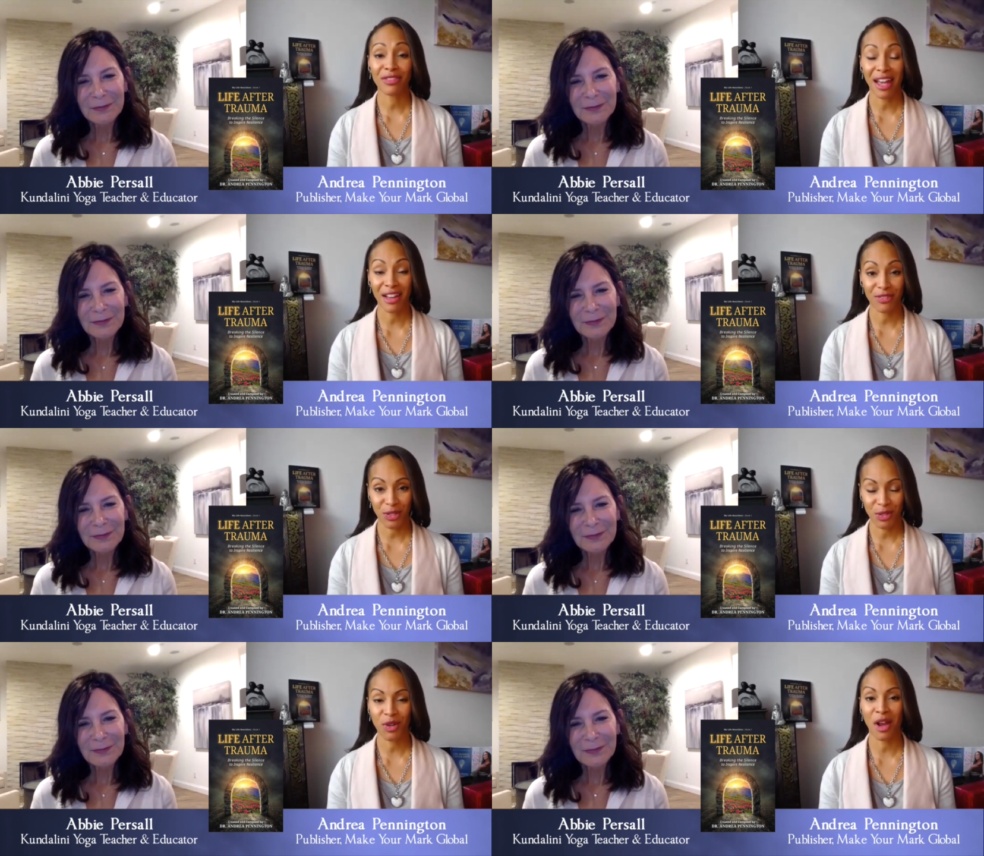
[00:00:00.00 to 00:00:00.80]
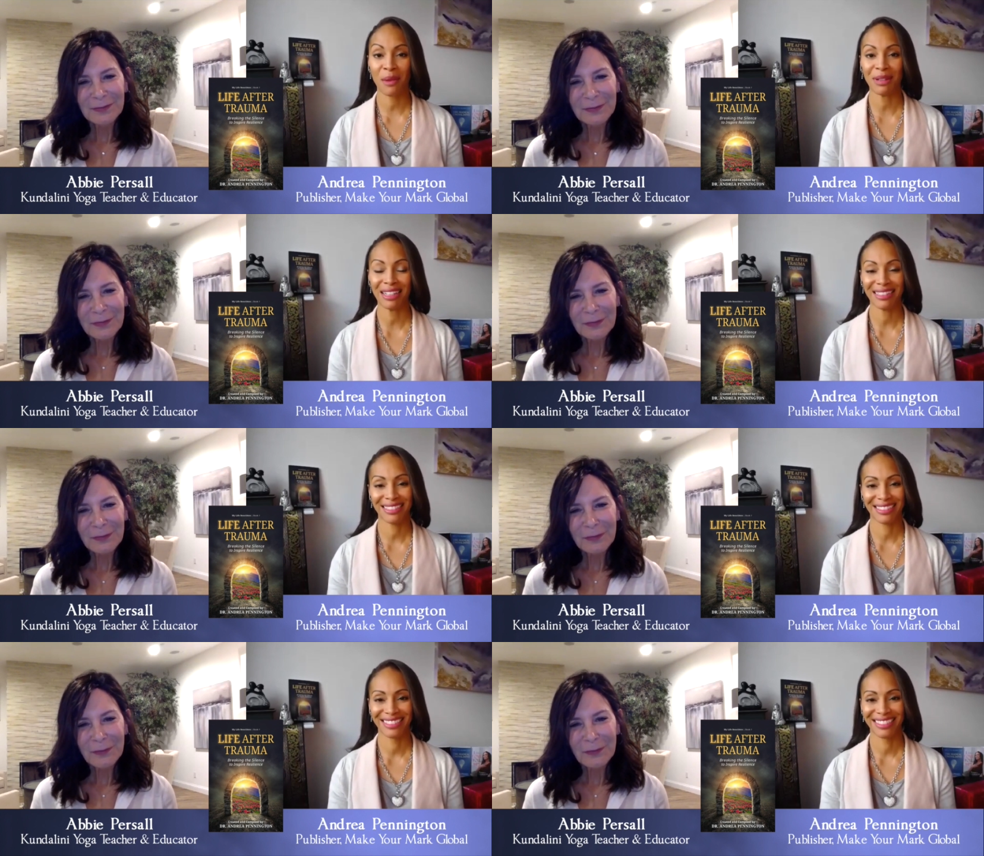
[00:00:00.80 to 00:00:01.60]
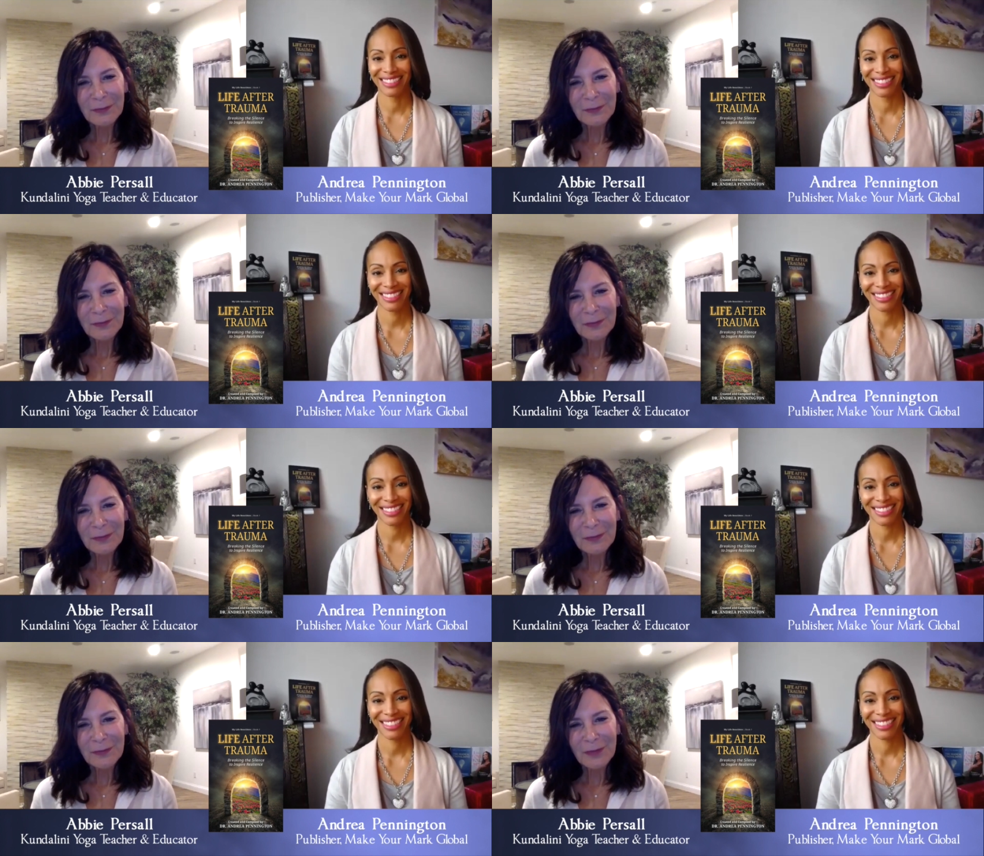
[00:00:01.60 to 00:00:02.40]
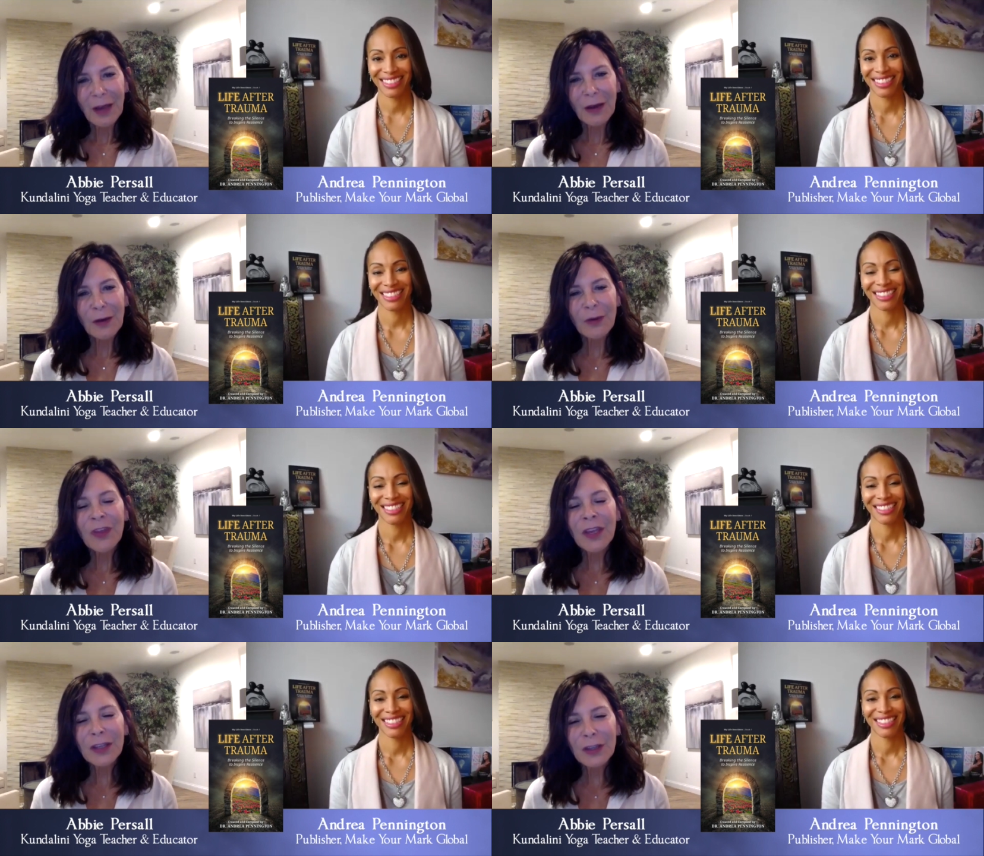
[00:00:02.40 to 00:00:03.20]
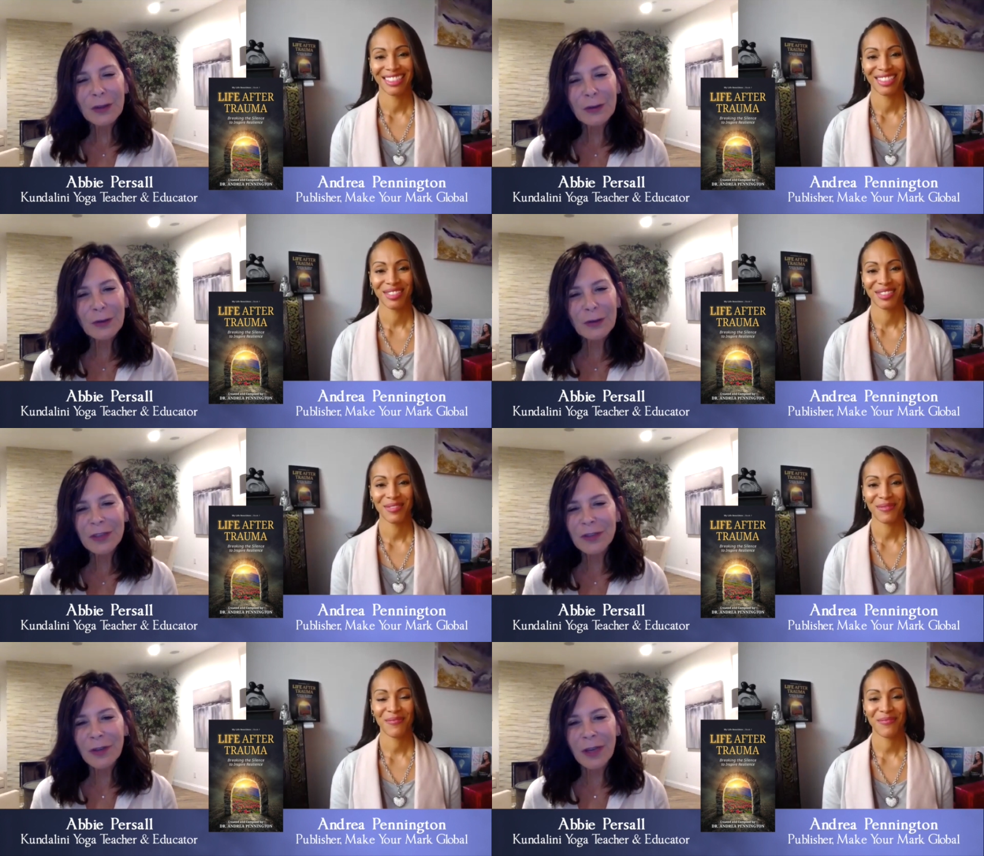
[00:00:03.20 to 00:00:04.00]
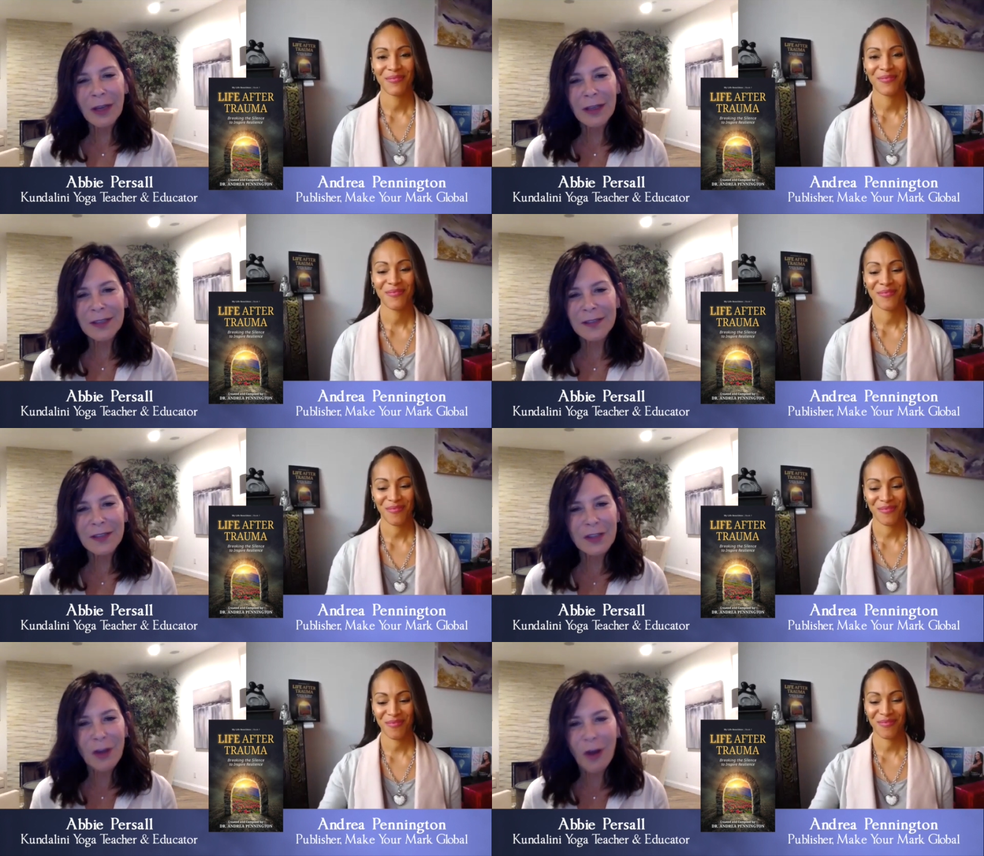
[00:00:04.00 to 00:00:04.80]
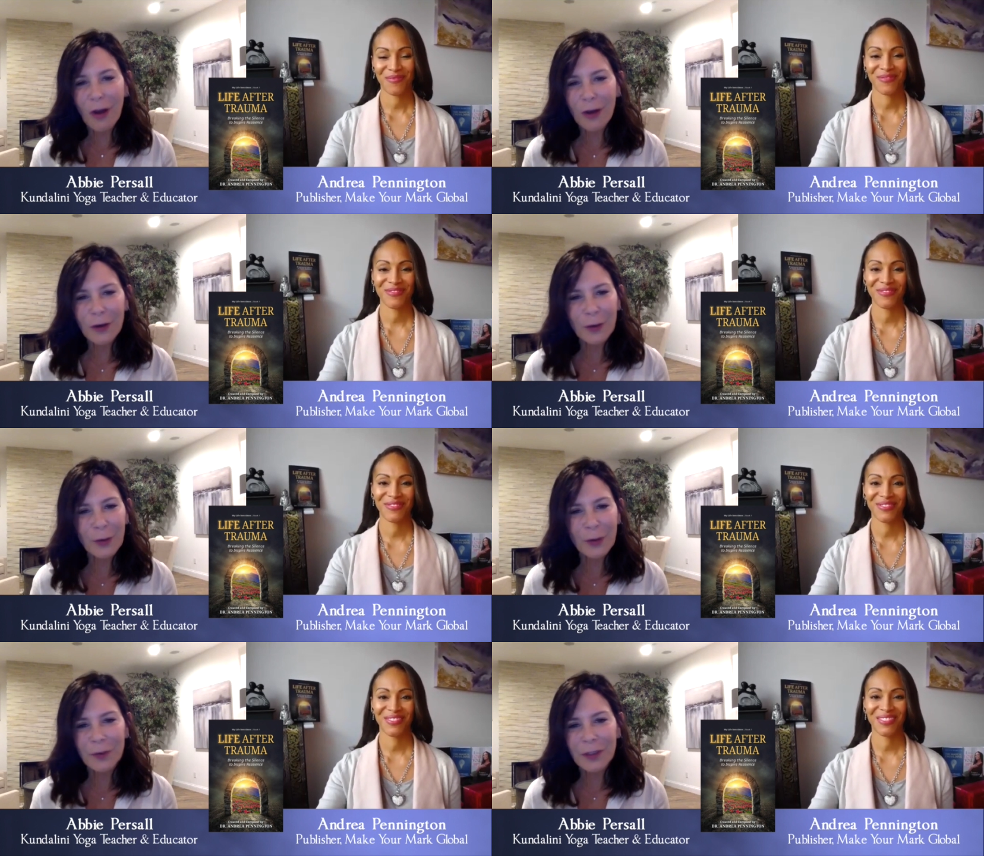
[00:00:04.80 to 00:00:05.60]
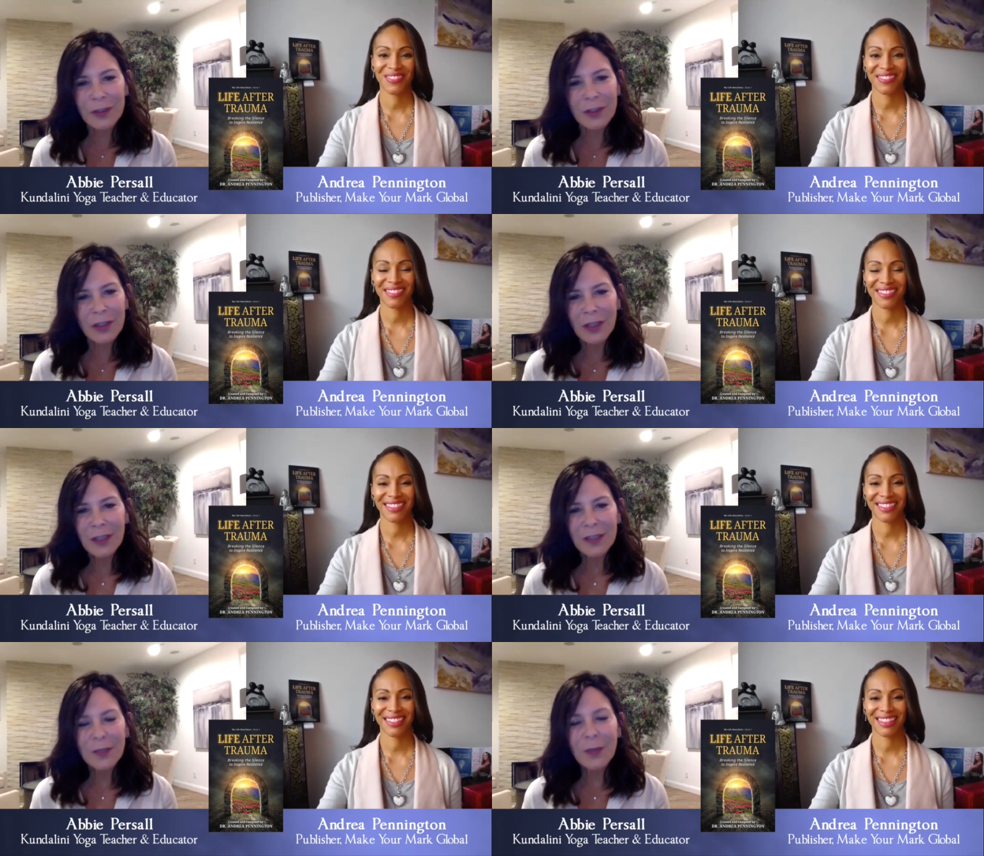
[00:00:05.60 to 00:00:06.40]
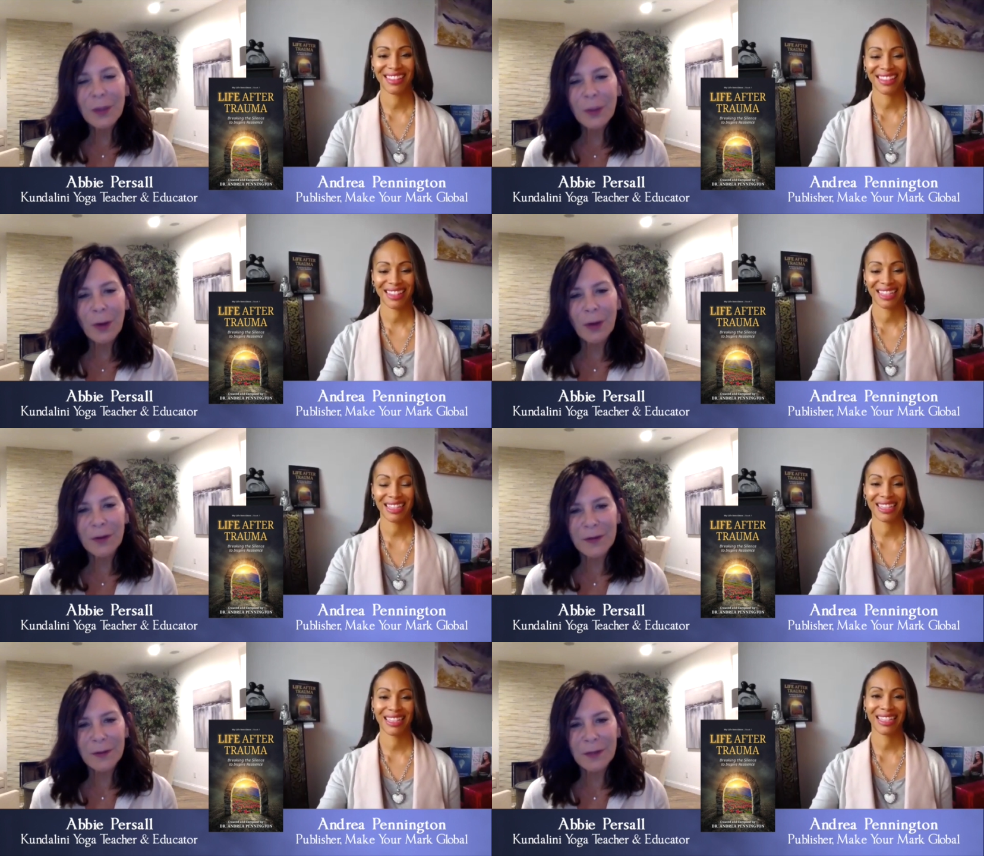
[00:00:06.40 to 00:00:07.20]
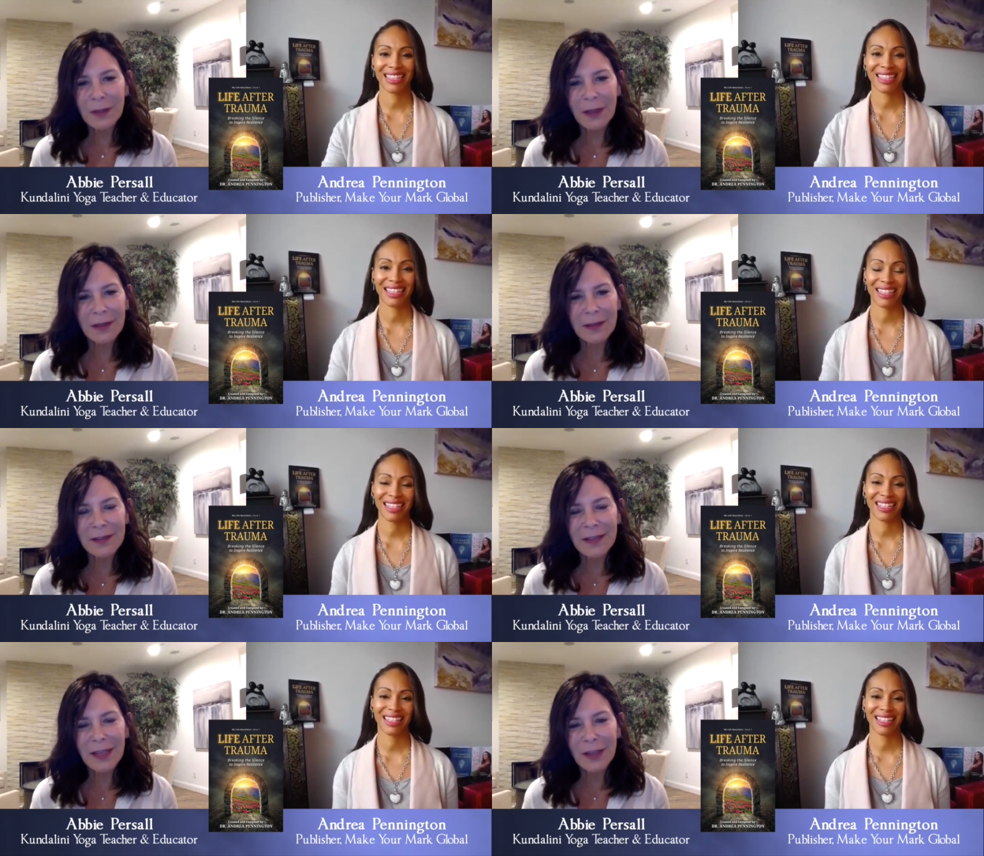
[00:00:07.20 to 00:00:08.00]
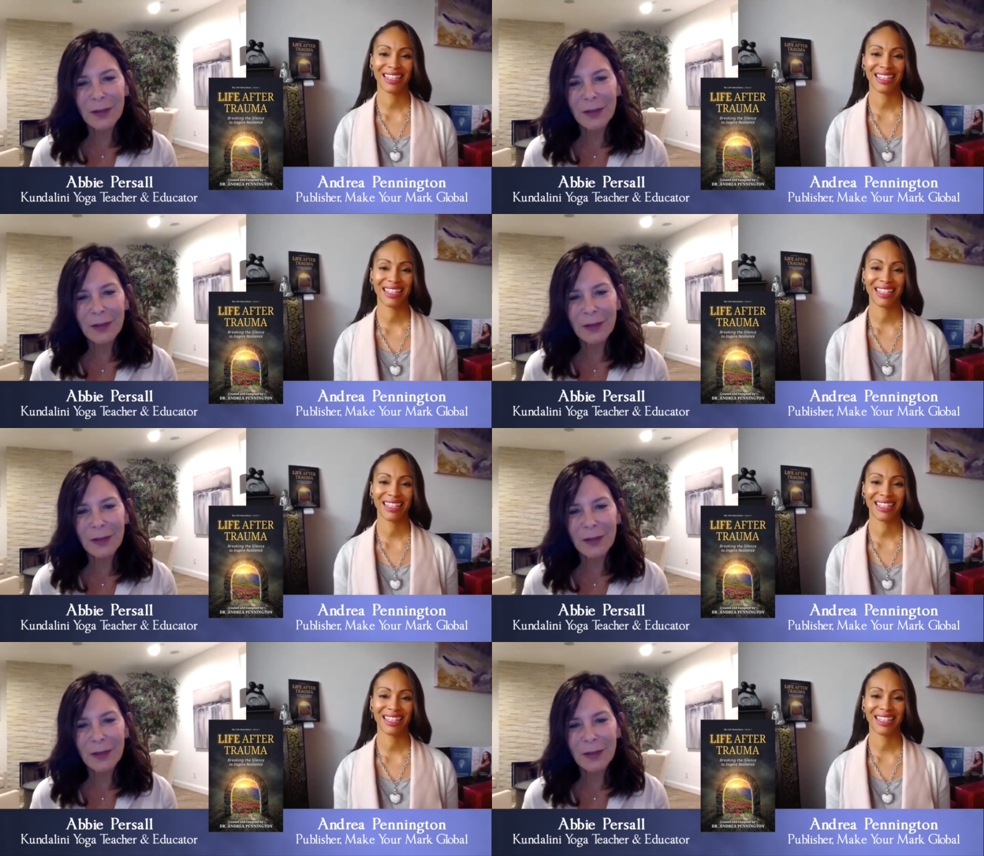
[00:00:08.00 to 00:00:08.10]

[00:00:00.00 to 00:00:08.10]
Speaker 1: After Trauma.
Speaker 2: Oh, thank you, Andrea. And it's such an honor and a privilege to be a part of something like this. Thank you